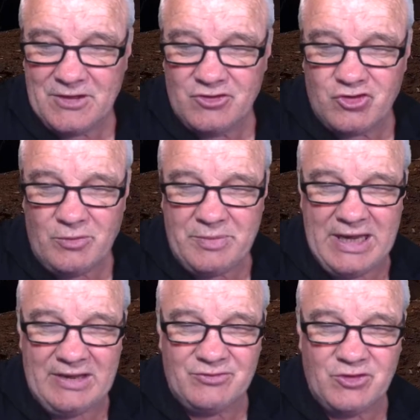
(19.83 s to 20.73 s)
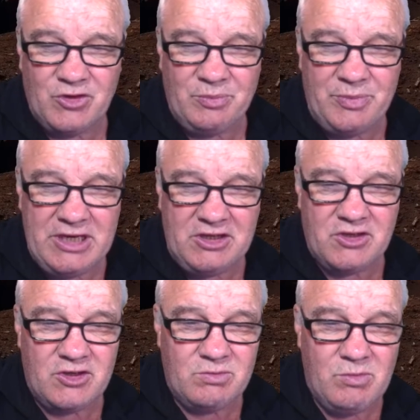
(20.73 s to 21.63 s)
trip out to the peat
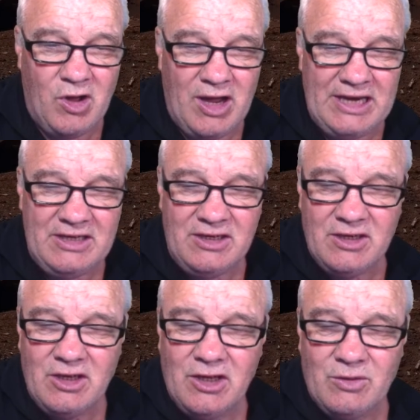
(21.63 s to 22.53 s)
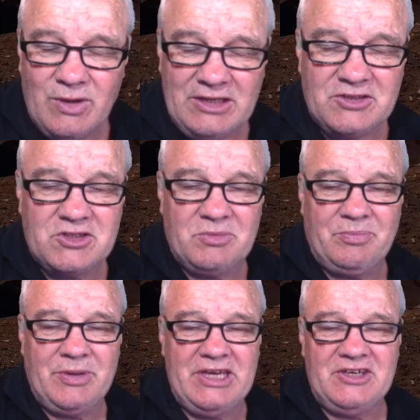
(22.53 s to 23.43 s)
mine, once the
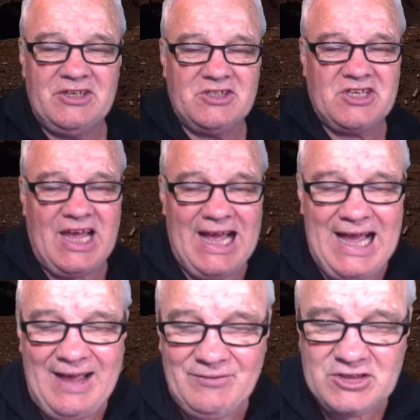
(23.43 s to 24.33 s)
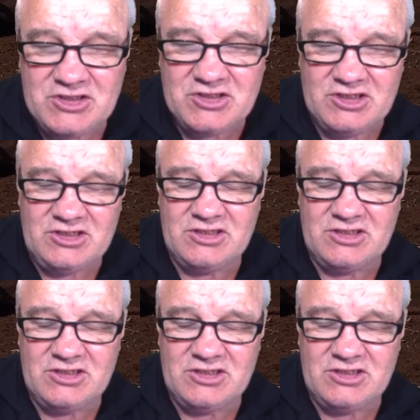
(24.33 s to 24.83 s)
peat is harvested